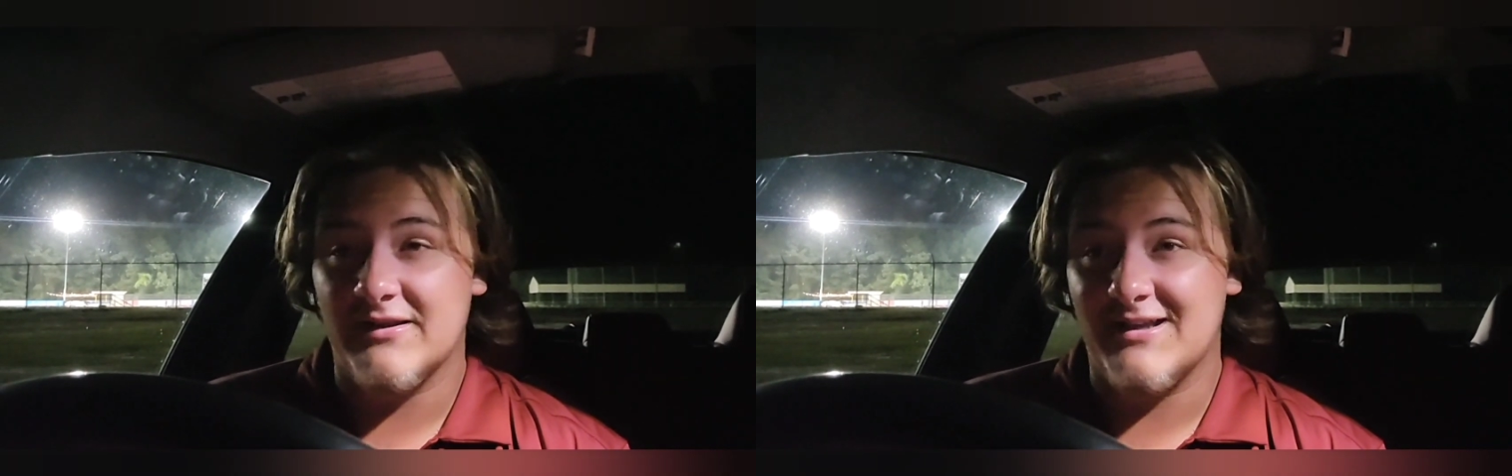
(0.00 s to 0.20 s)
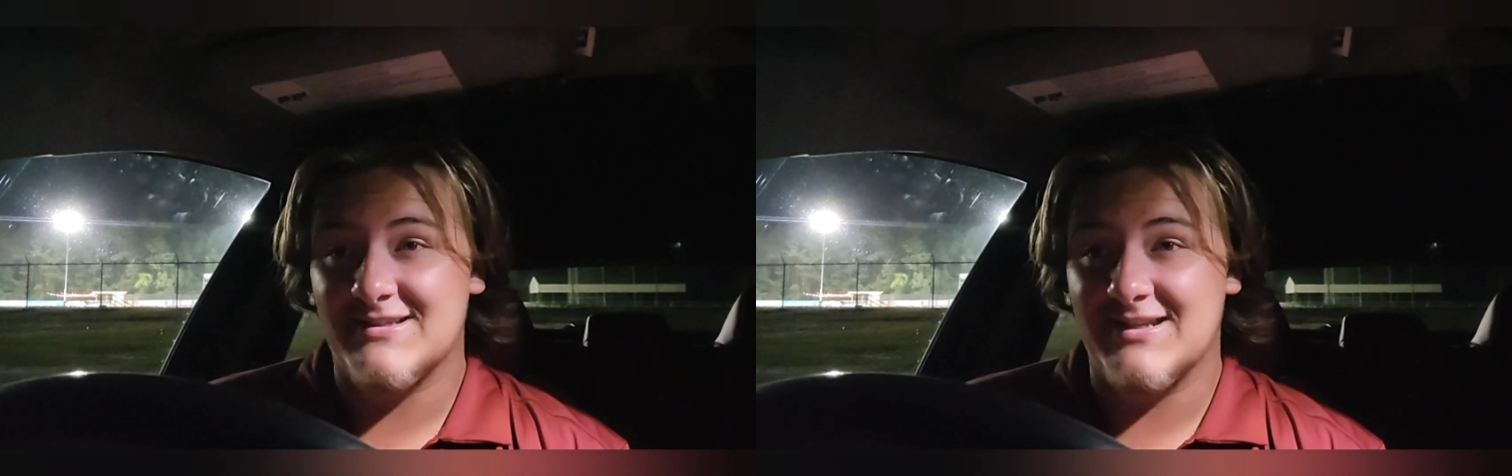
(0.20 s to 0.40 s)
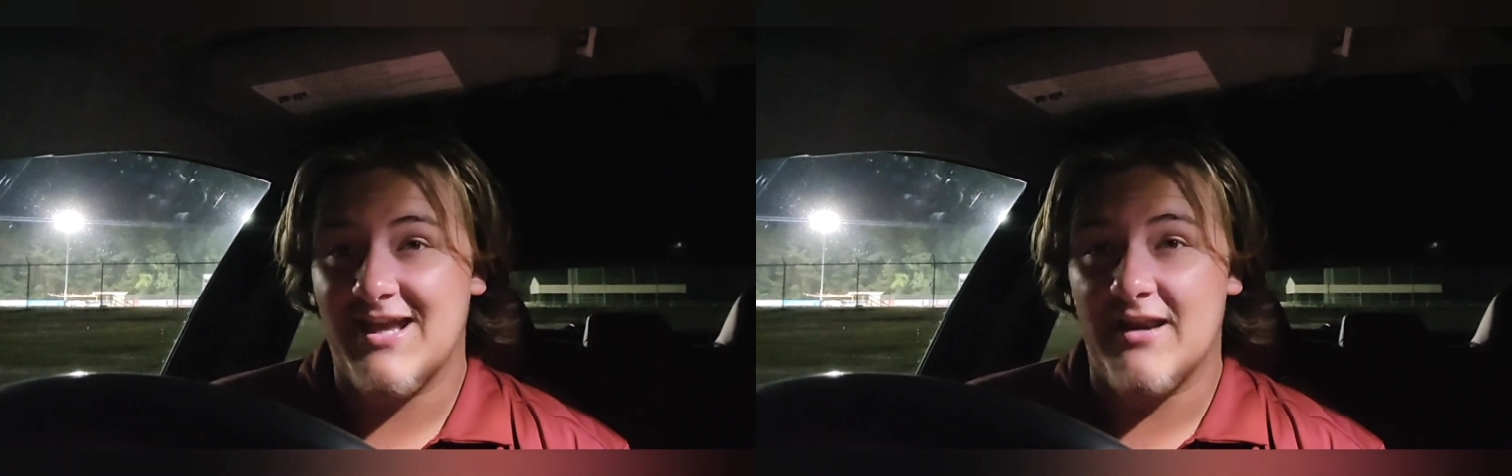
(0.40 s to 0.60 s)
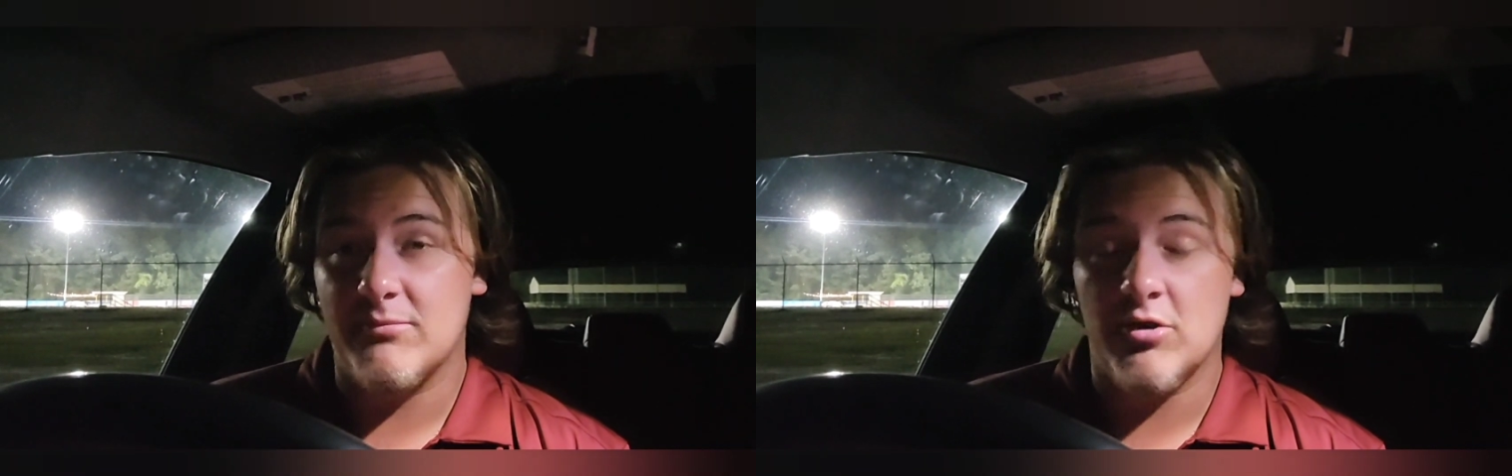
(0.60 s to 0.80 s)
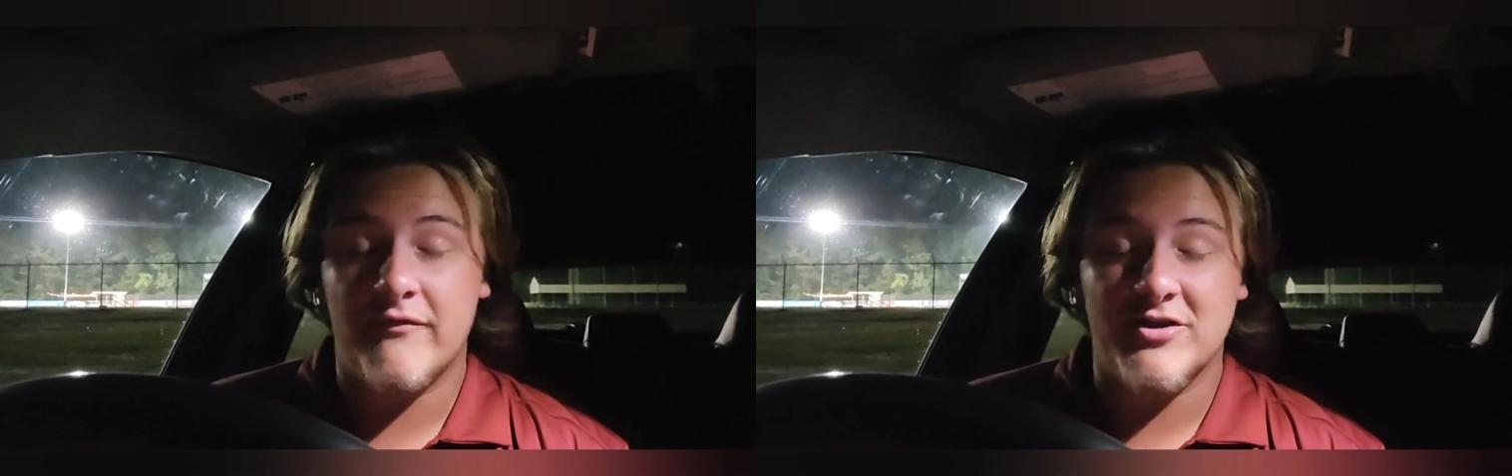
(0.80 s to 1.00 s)
the Lexington County
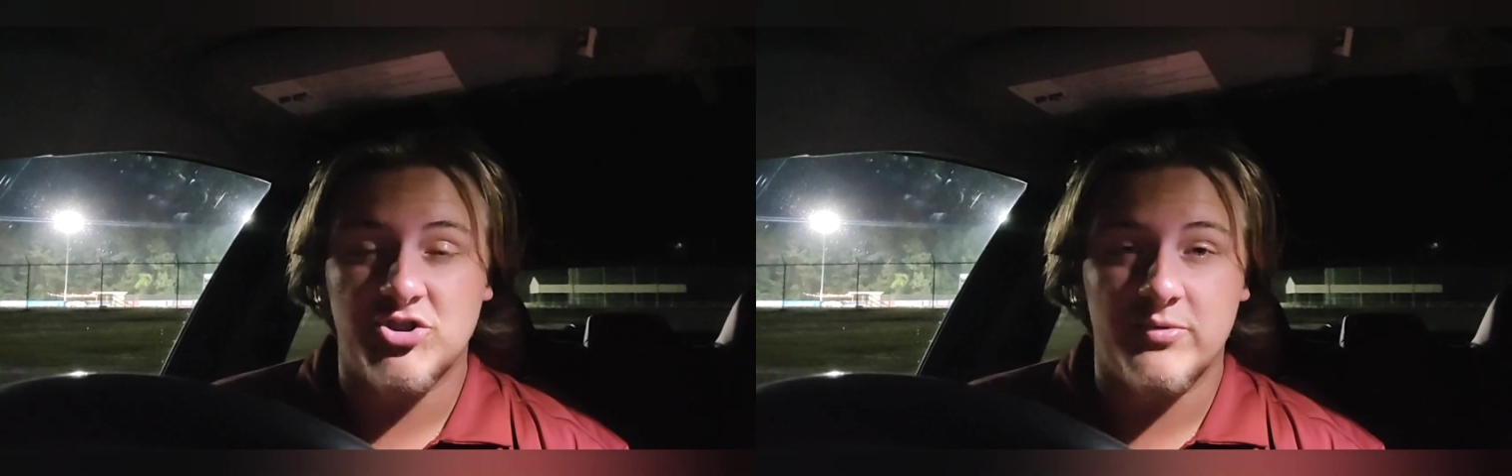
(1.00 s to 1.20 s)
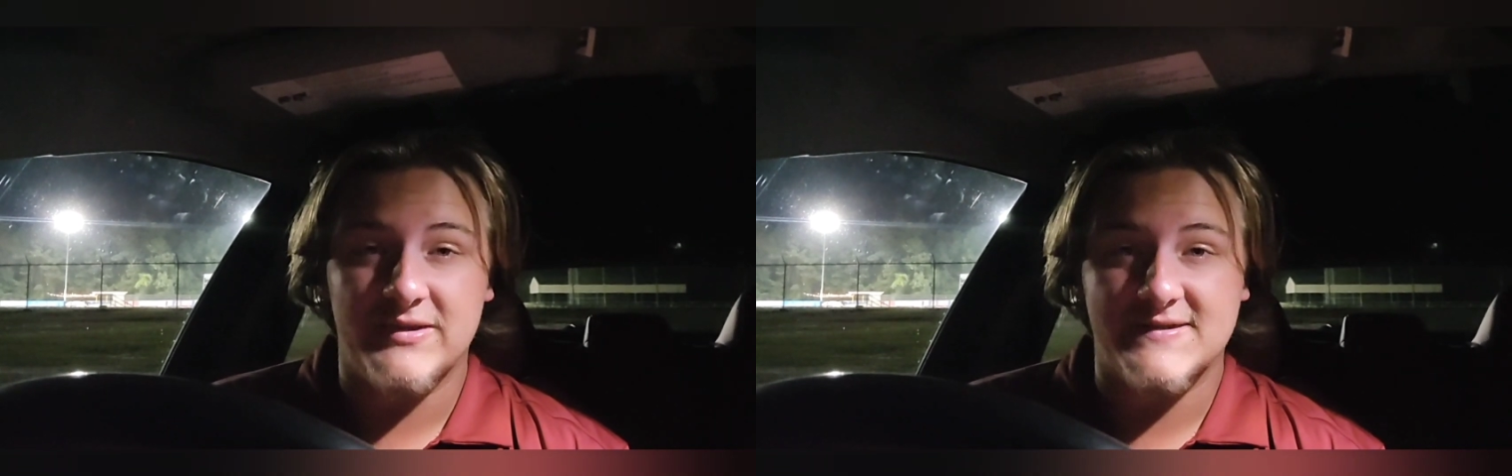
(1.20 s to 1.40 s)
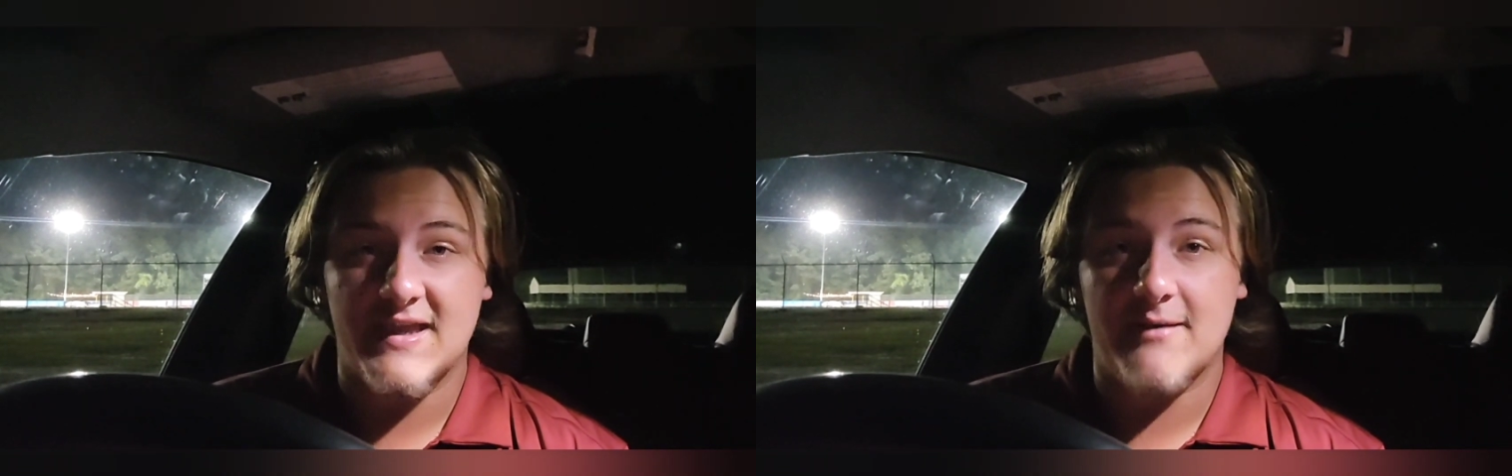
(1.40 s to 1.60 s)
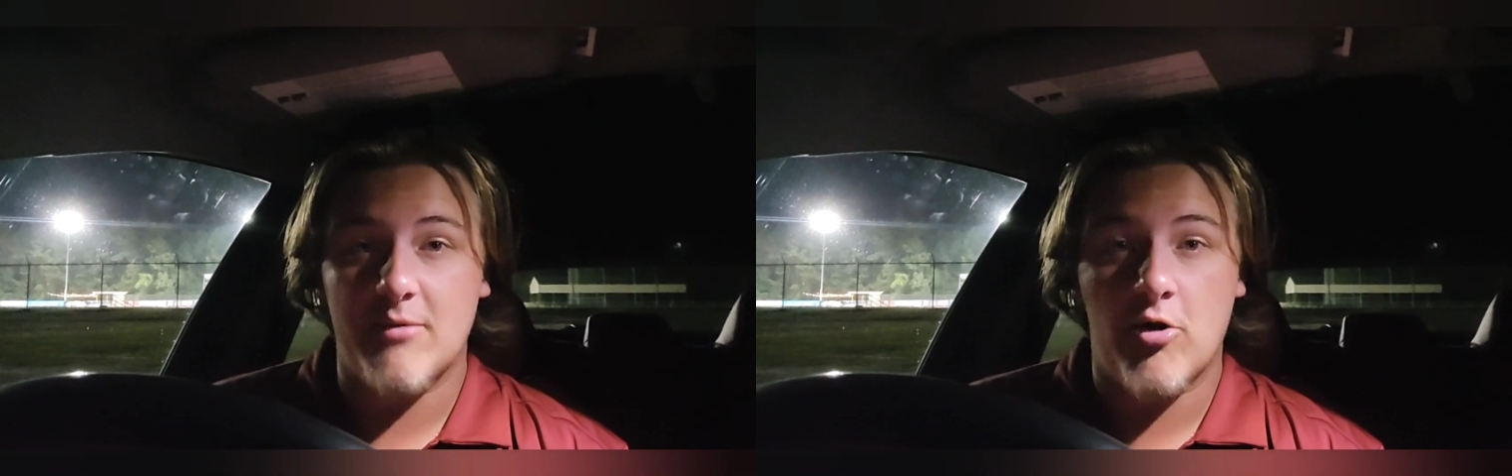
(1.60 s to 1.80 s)
Blowfish doing the same.